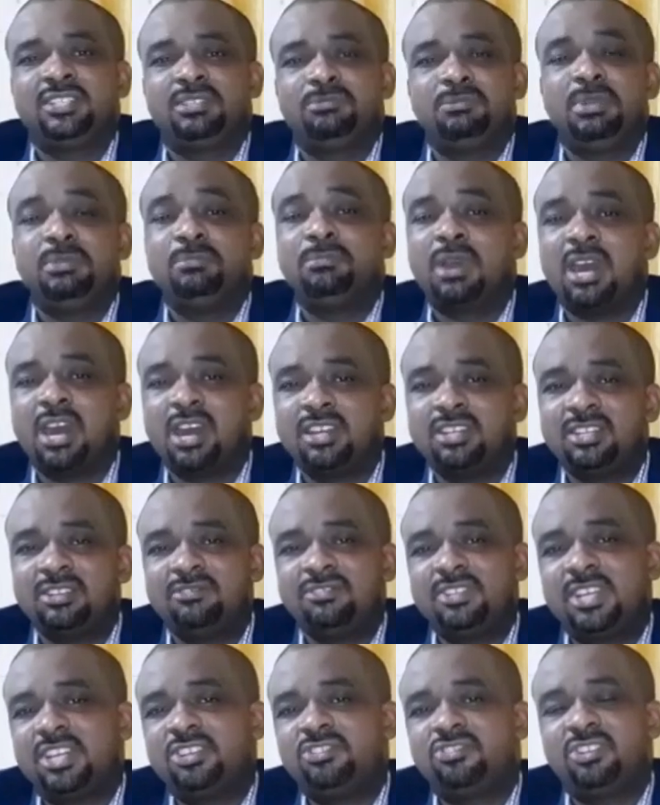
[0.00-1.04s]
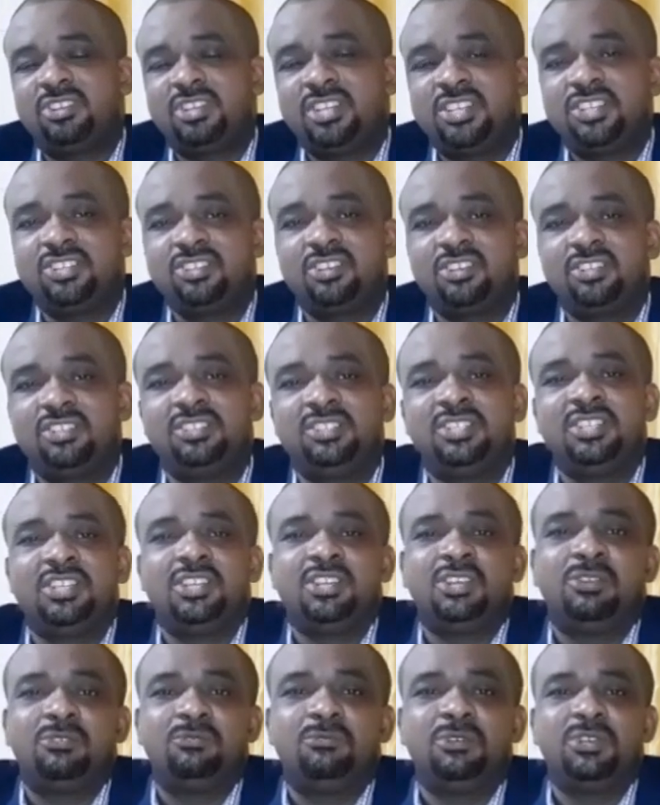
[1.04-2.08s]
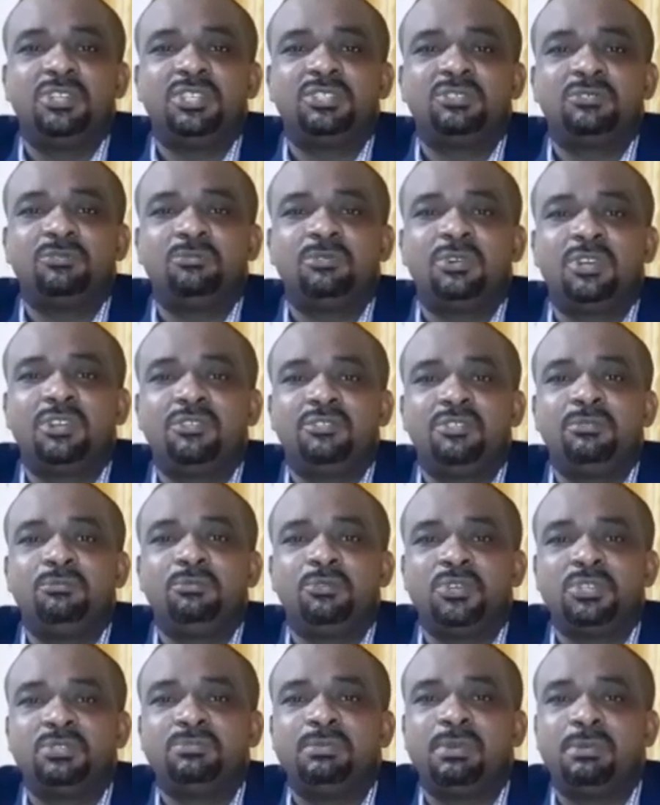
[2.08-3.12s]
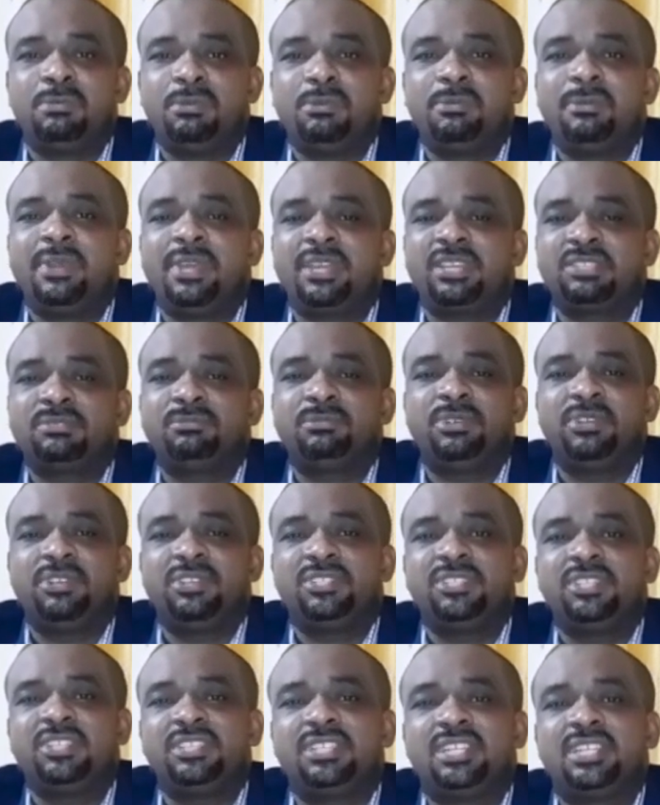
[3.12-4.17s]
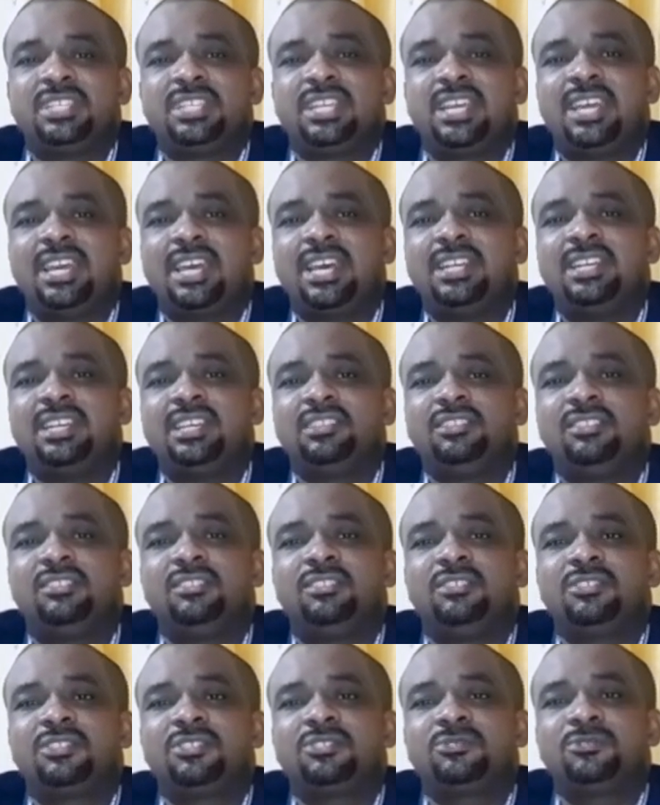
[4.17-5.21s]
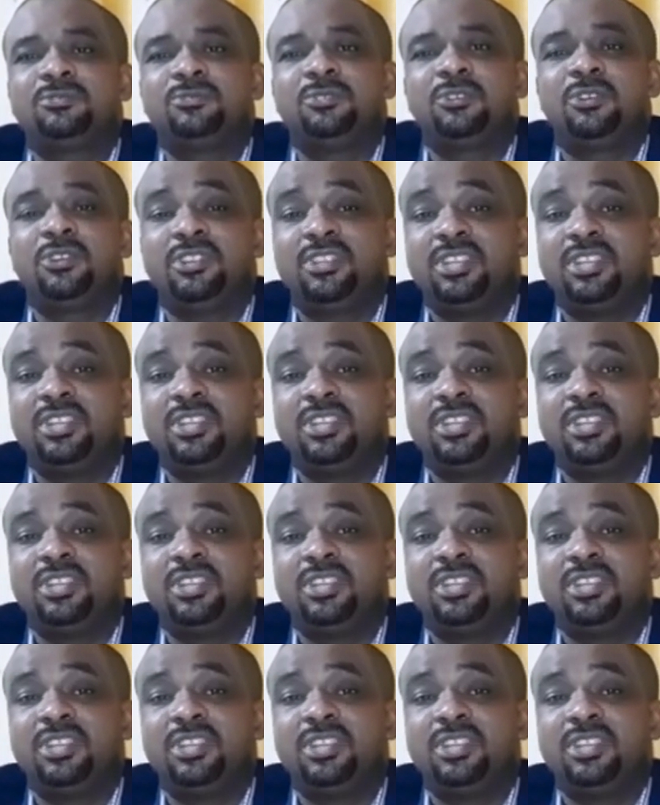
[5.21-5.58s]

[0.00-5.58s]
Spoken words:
To be part of that tradition was one of the most memorable experiences that I had at the law school, or